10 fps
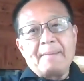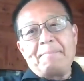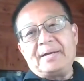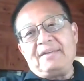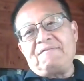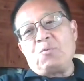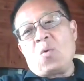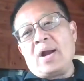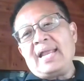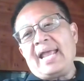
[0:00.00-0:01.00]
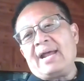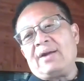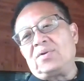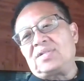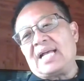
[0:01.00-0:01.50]
But if one
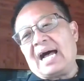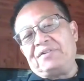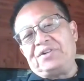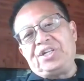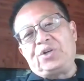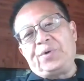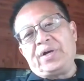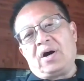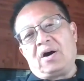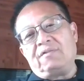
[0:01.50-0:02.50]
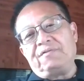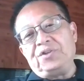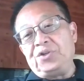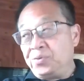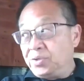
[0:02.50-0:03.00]
arrow is half a degree off,
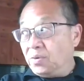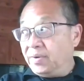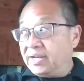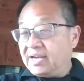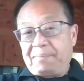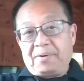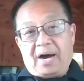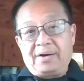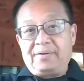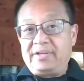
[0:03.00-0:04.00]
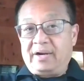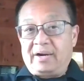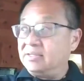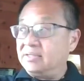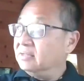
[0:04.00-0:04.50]
you know in a couple of 100
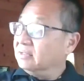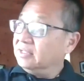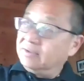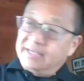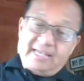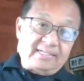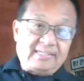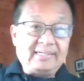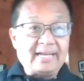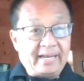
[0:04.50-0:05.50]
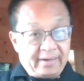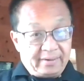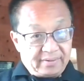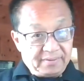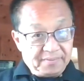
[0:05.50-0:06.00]
yards, you can't see the arrow.